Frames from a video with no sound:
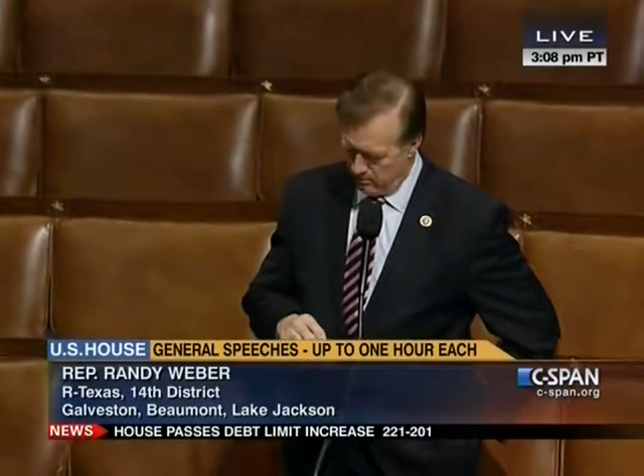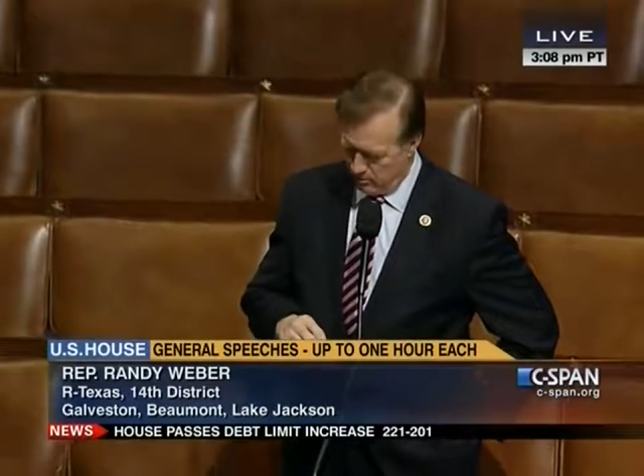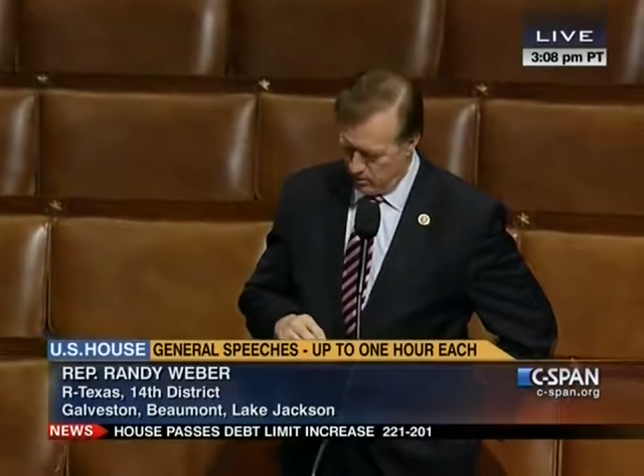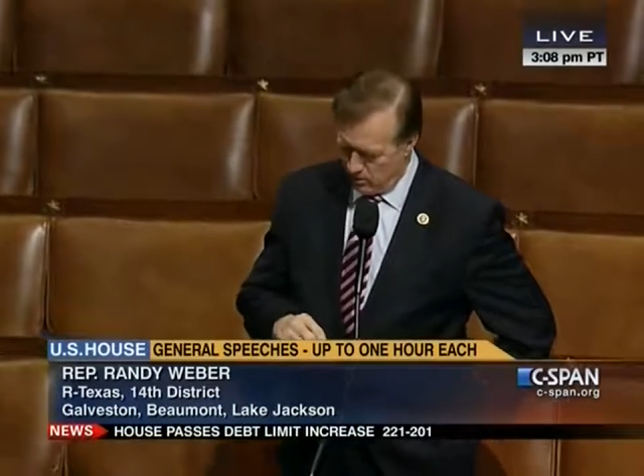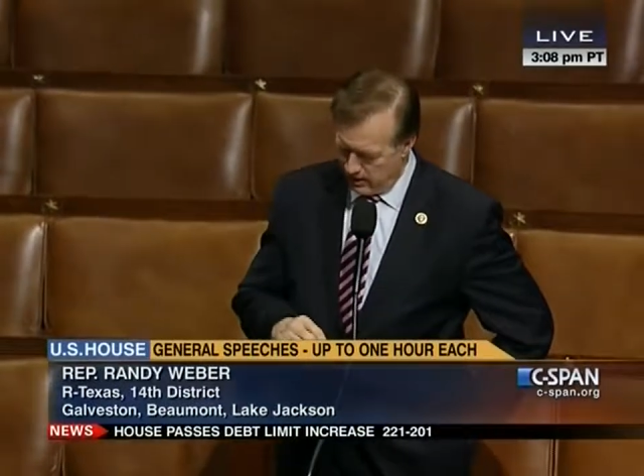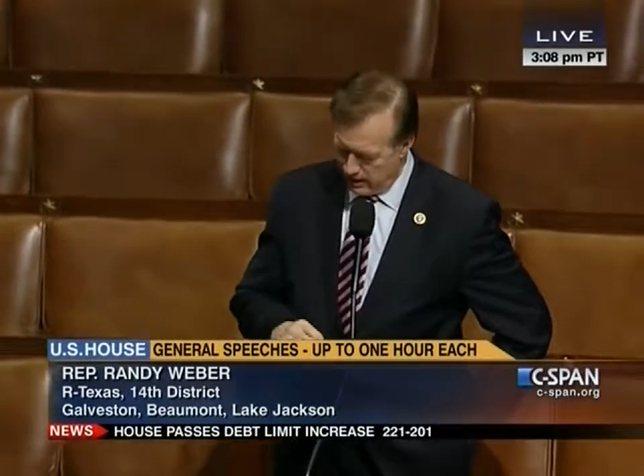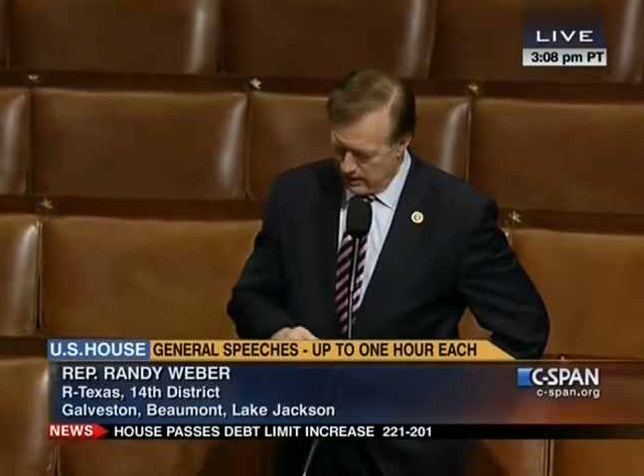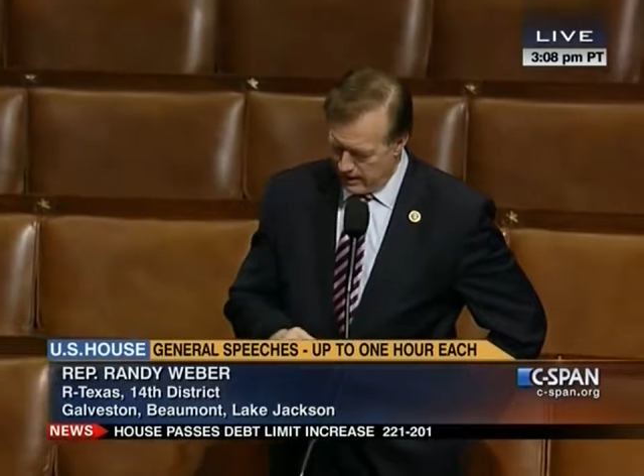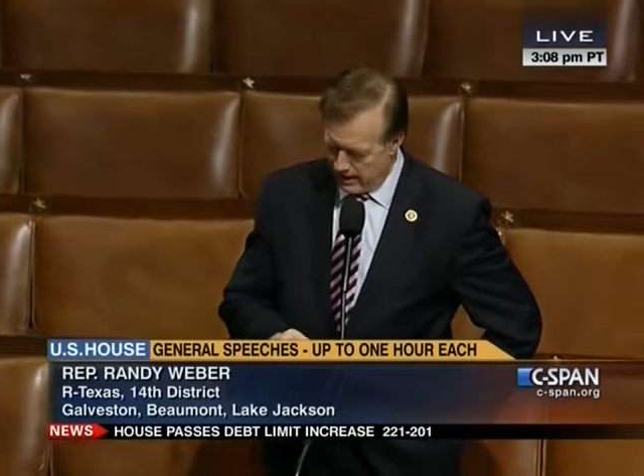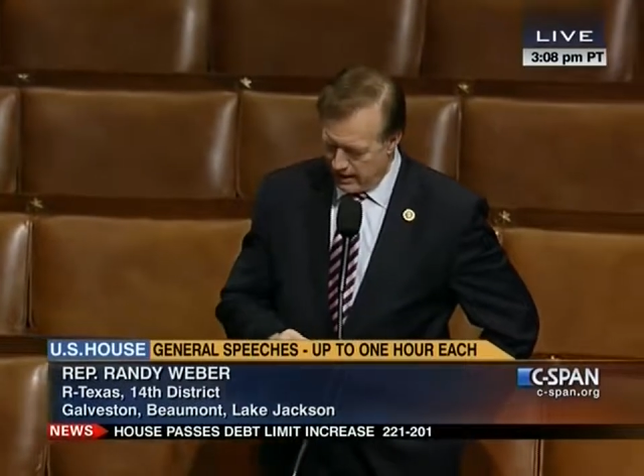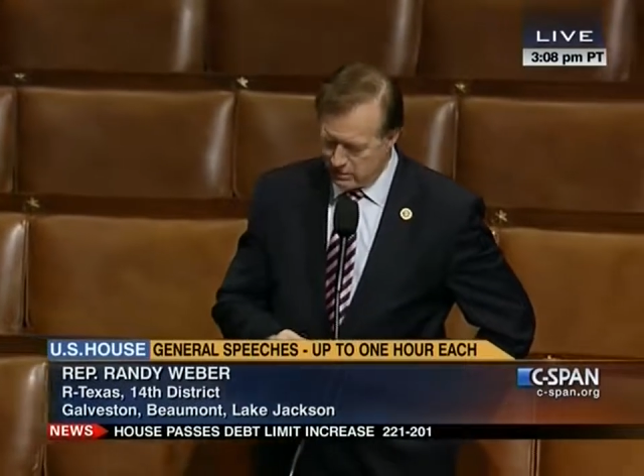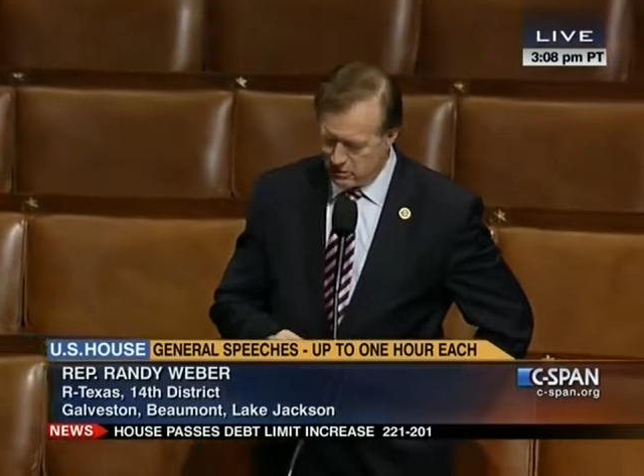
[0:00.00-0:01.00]
when he
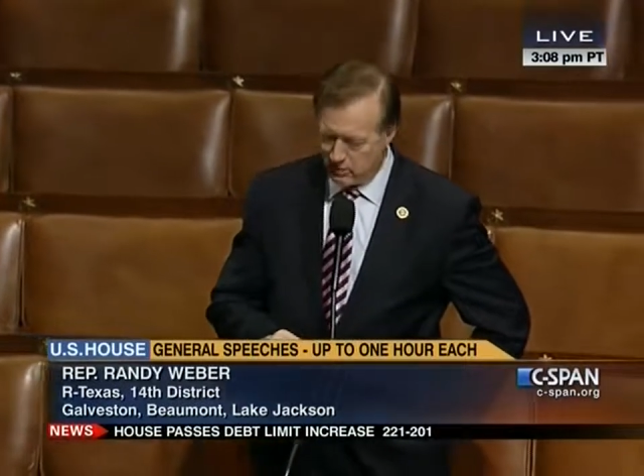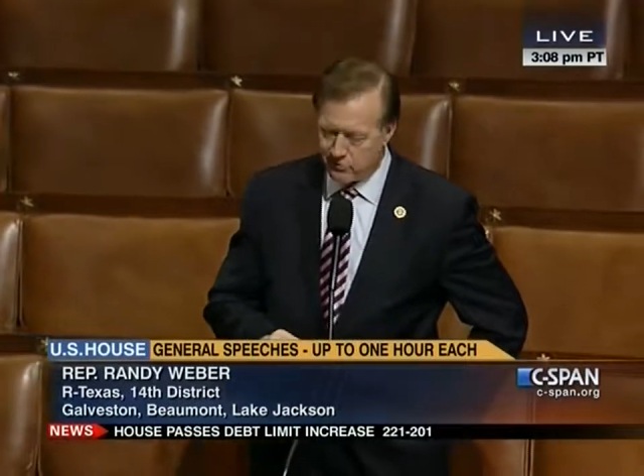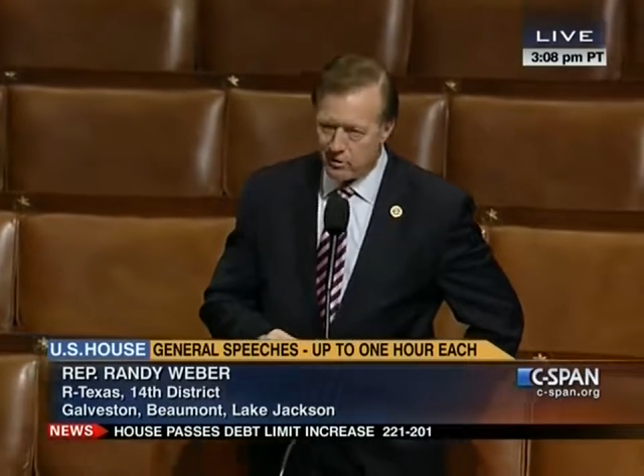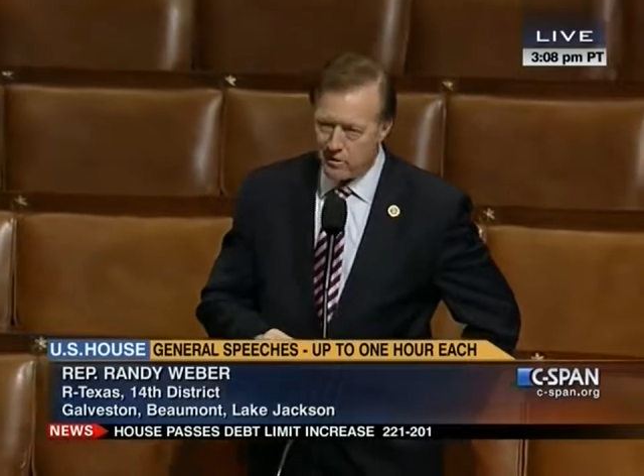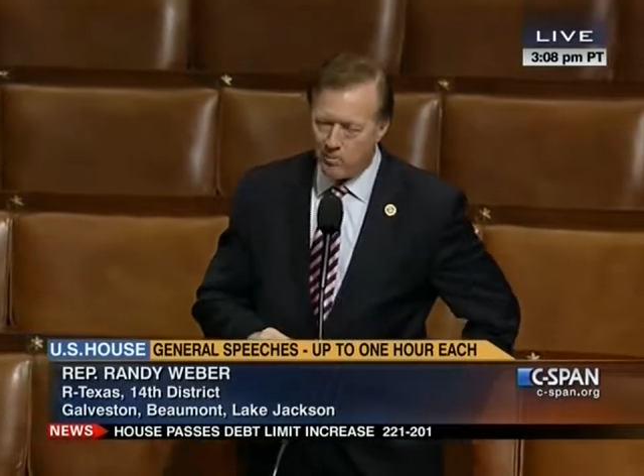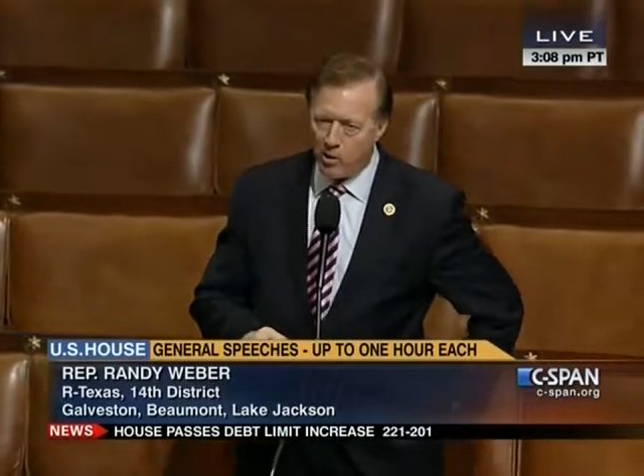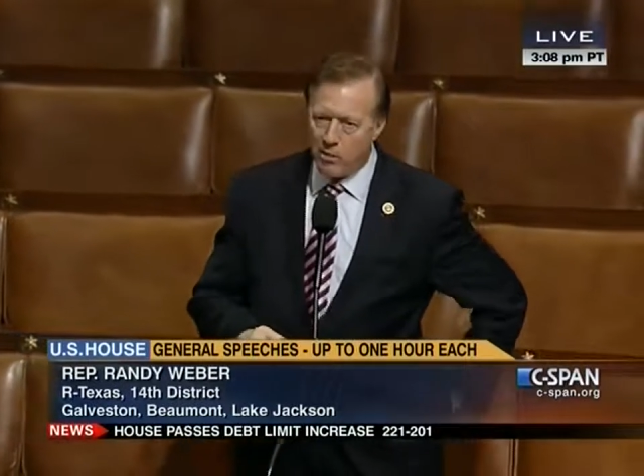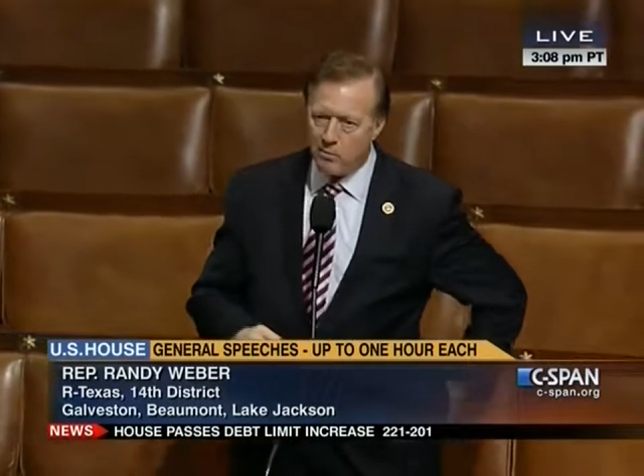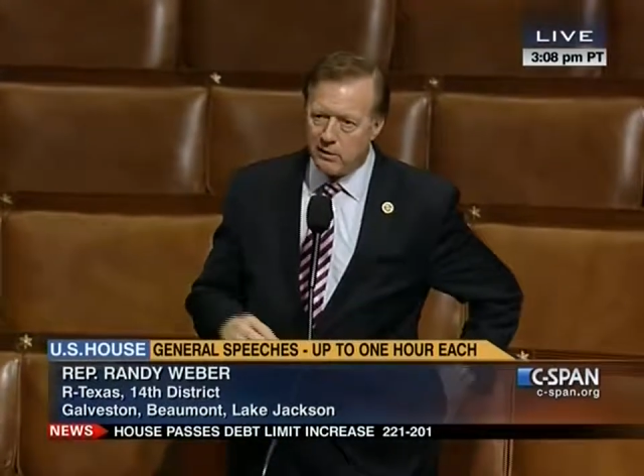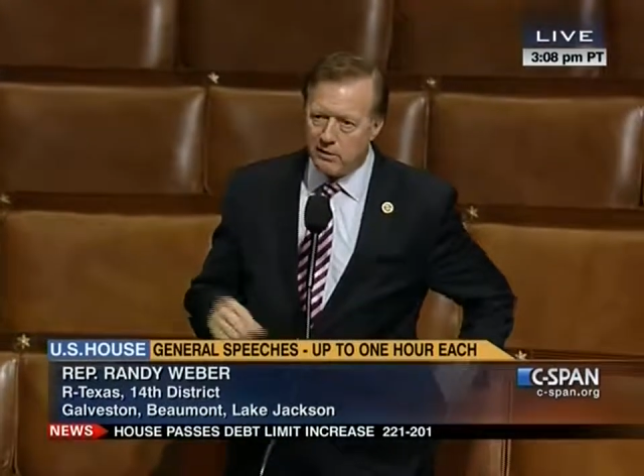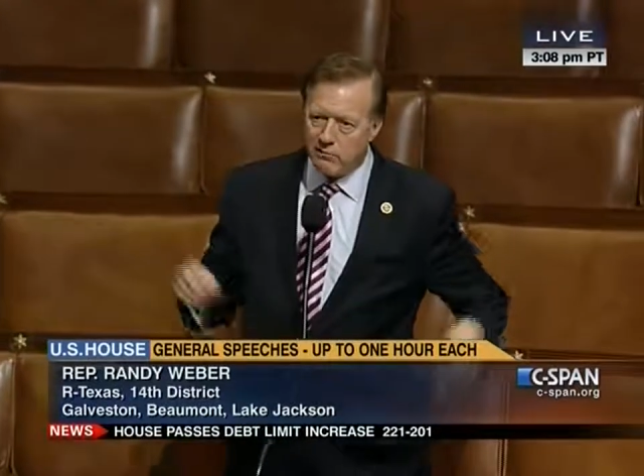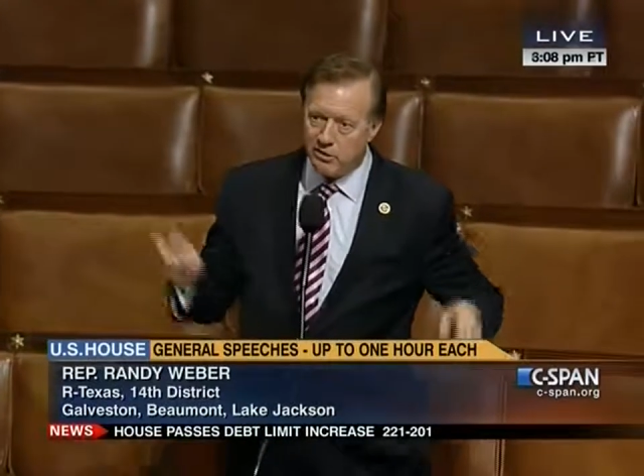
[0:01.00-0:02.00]
announced that the
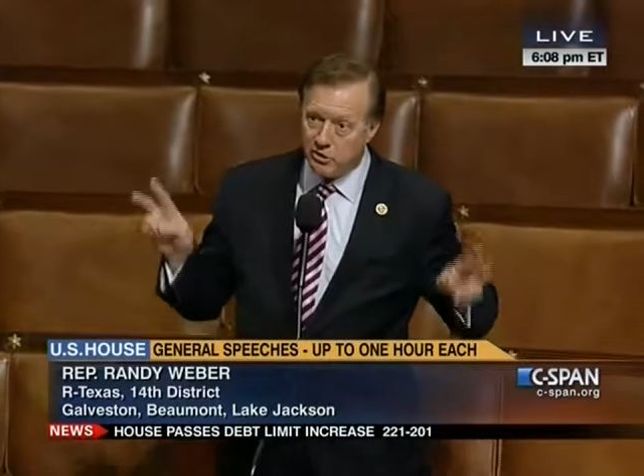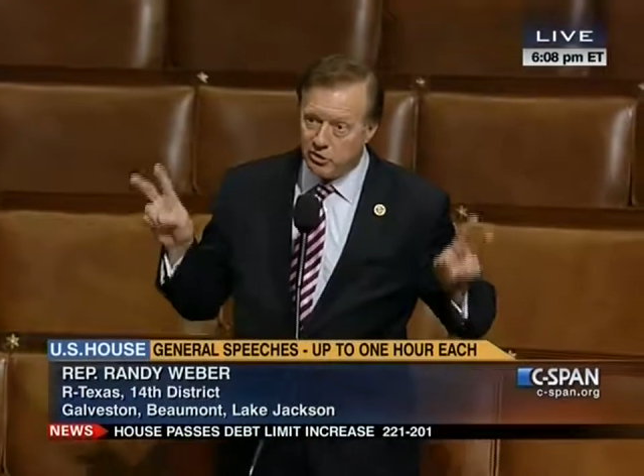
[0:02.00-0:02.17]
Department of